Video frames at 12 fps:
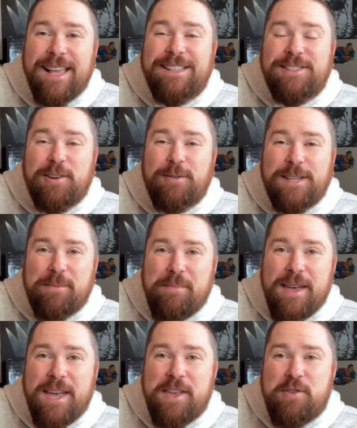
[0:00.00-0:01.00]
And so to
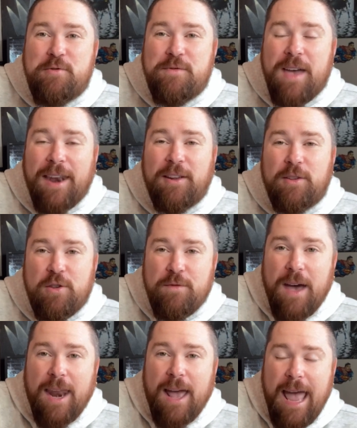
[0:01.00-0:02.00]
me, you gotta, you've
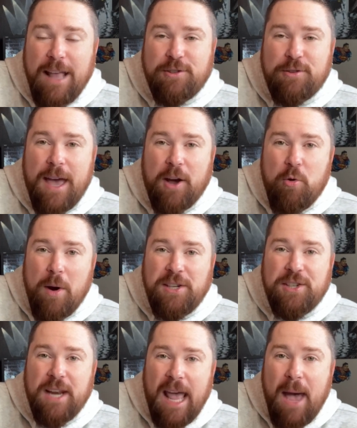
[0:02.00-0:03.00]
got to answer that
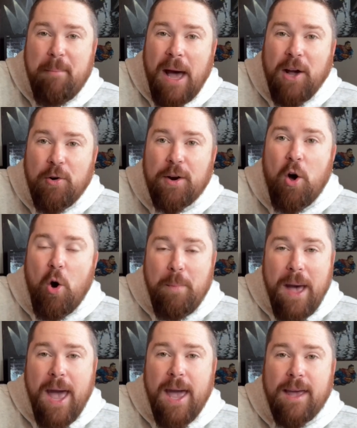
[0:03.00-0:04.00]
question. Am I going to
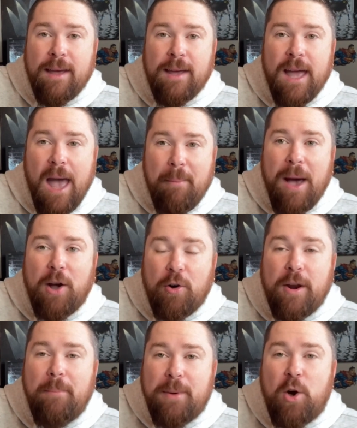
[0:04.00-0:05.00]
obey? Am I
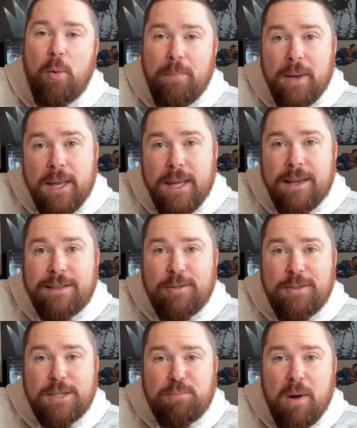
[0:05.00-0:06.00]
going to be obedient to
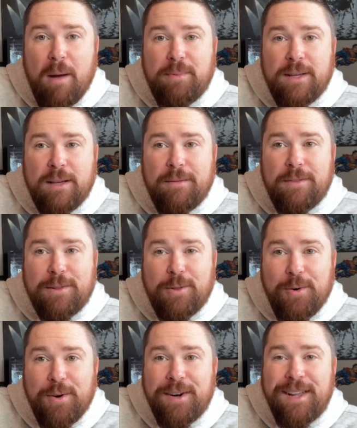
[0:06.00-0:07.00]
this prompting of the
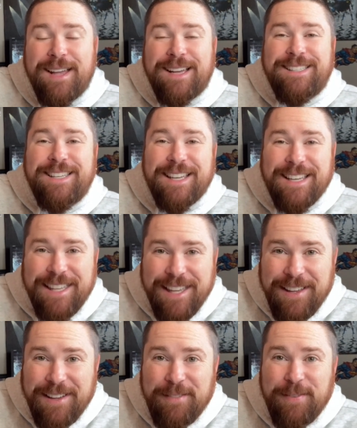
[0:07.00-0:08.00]
Lord to
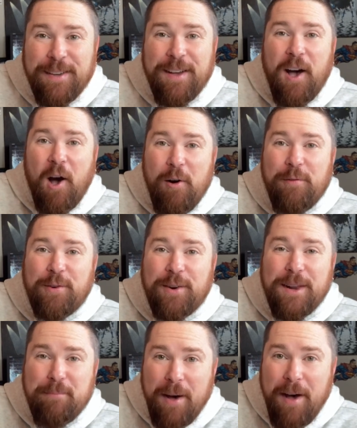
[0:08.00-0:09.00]
give over
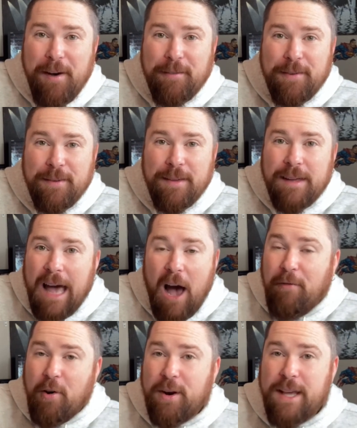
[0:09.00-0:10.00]
and above?
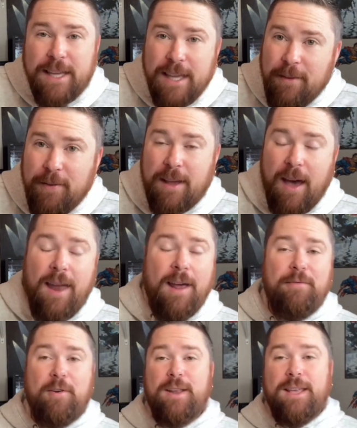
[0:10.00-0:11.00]
I've already given. God,
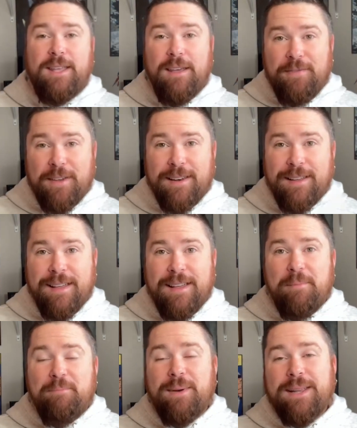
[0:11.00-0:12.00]
I've already given.
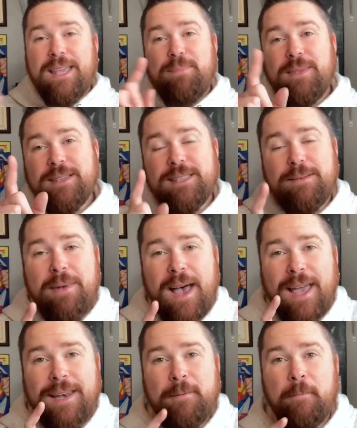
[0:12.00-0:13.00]
But keep this in mind.